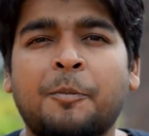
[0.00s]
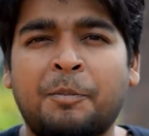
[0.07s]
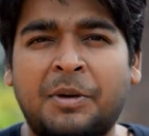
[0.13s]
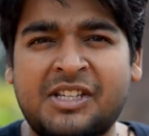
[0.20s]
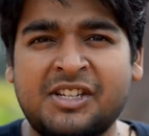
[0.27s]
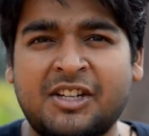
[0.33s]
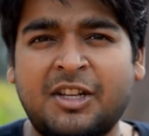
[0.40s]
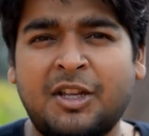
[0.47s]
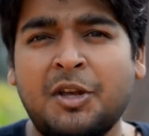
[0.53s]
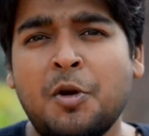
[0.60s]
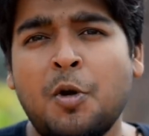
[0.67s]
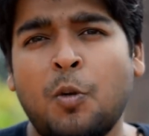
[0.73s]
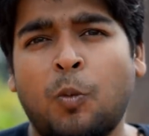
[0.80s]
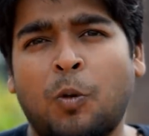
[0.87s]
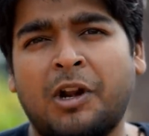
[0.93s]
Basically,
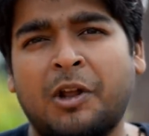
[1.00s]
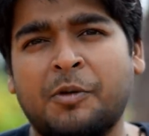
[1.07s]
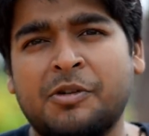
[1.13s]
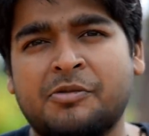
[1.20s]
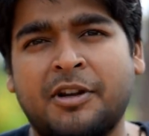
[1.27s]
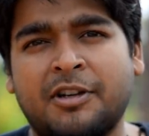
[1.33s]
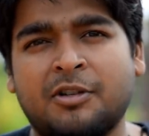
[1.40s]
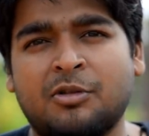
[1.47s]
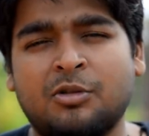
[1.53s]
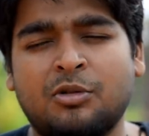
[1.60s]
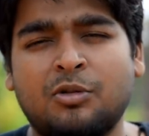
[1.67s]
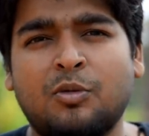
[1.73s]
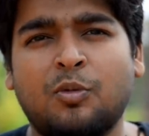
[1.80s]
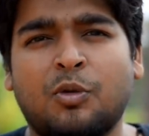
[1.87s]
what I was trying to do